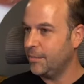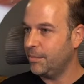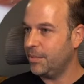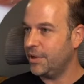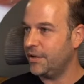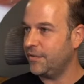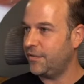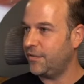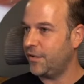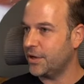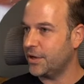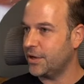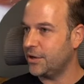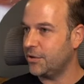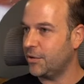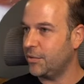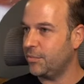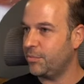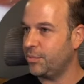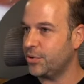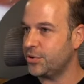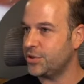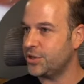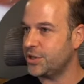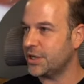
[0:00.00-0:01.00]
But if I do
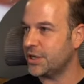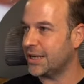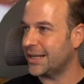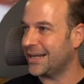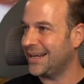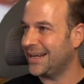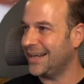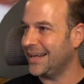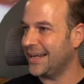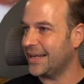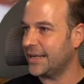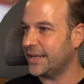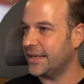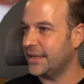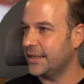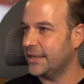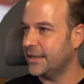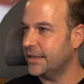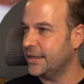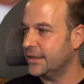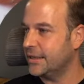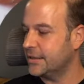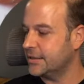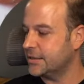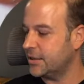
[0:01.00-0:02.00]
a push to click,
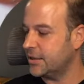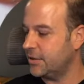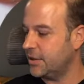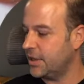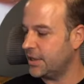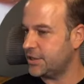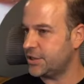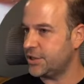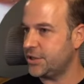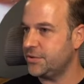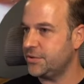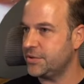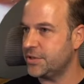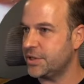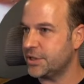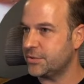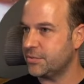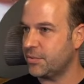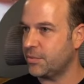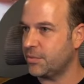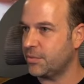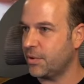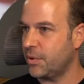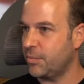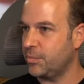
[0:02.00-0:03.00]
so let's use
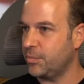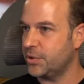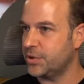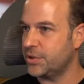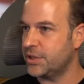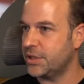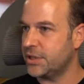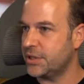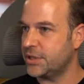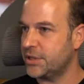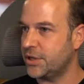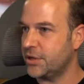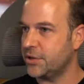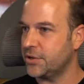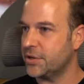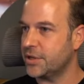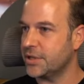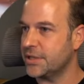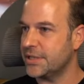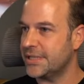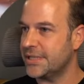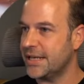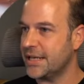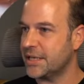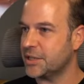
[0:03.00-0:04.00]
this one, which is, so you can
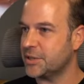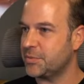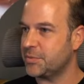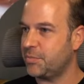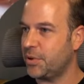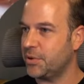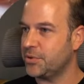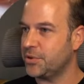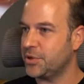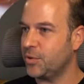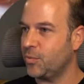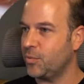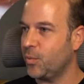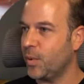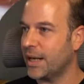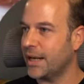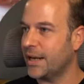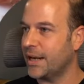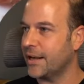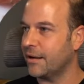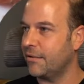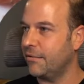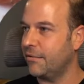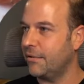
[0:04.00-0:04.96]
see exposure wiggling